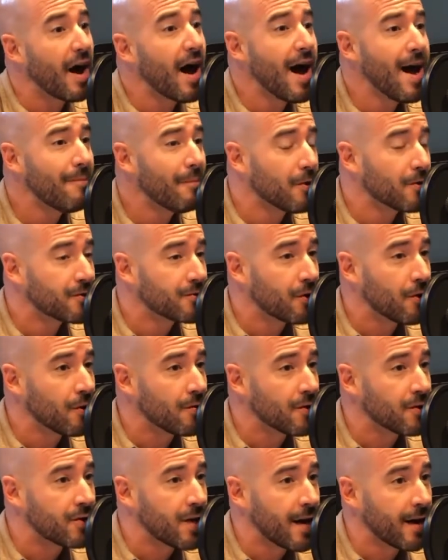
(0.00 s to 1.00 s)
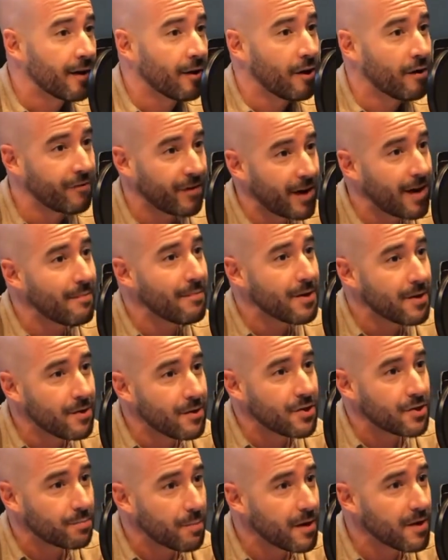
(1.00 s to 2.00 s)
I almost turned the channel off, and I'm a
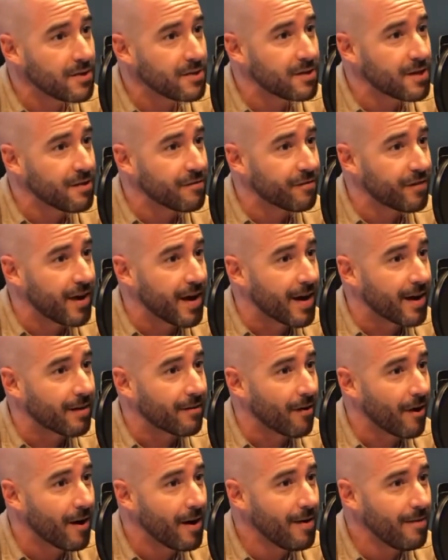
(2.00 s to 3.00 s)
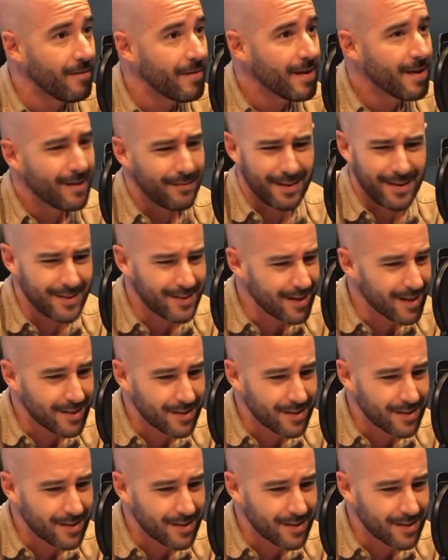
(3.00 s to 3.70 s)
huge Springsteen fan, right? Well, this guy's a